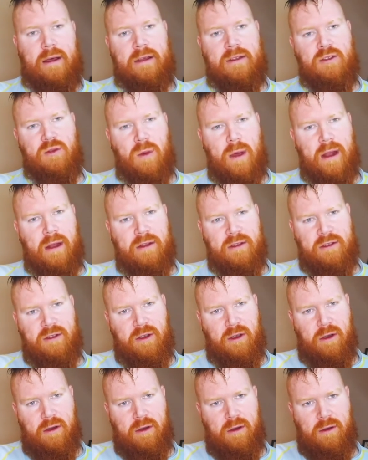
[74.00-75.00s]
as well as
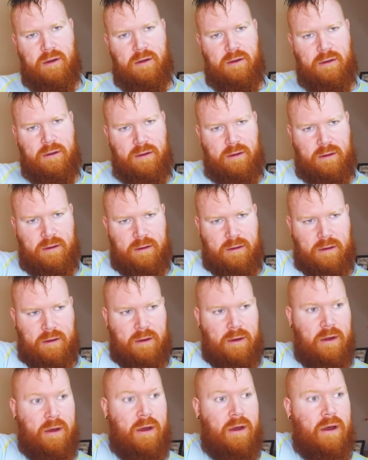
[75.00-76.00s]
your
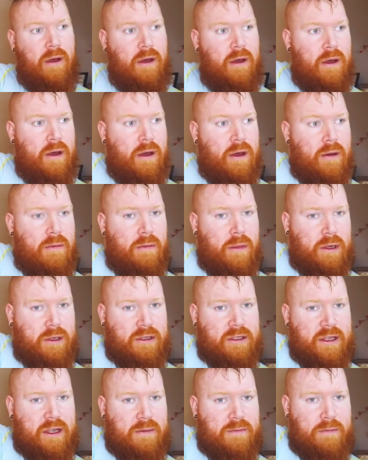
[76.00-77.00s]

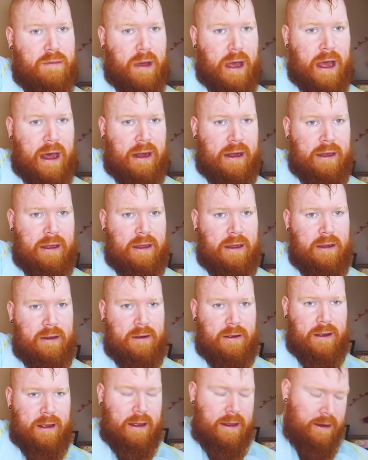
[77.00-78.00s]
malted barley
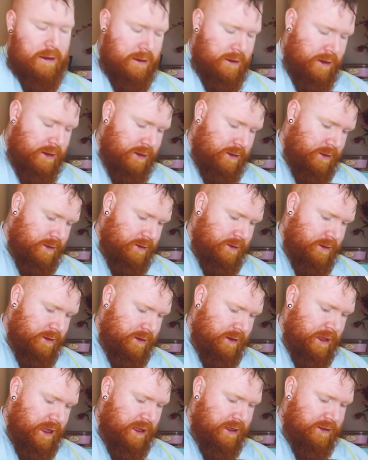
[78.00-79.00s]
and
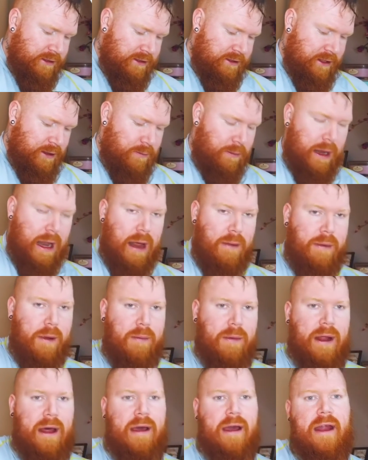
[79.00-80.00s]
yeast and blah, blah,
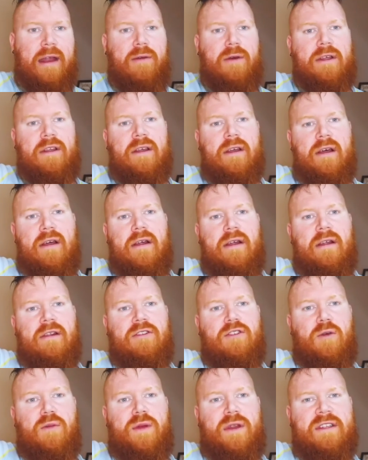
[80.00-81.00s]
blah. Anyway,
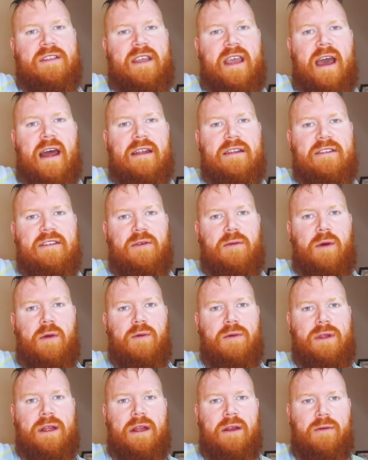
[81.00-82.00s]
let's open this can and see what
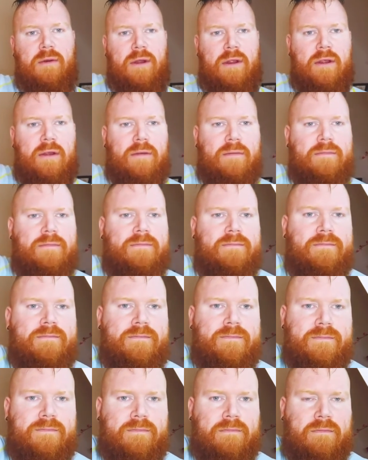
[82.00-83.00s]
we're dealing with.
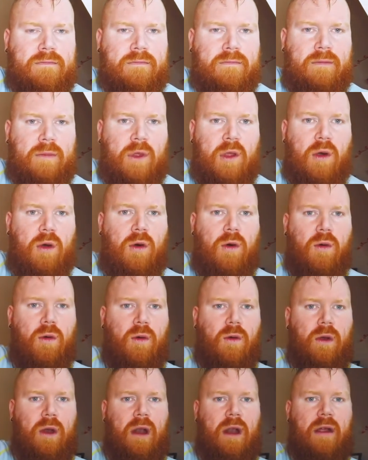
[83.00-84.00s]
Oh,
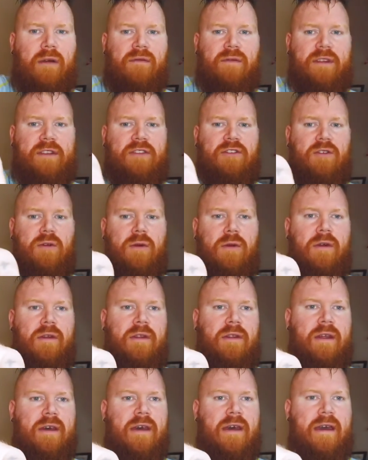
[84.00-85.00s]
lovely squirt
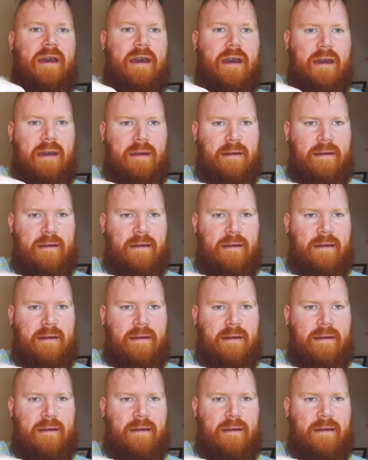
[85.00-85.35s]
there.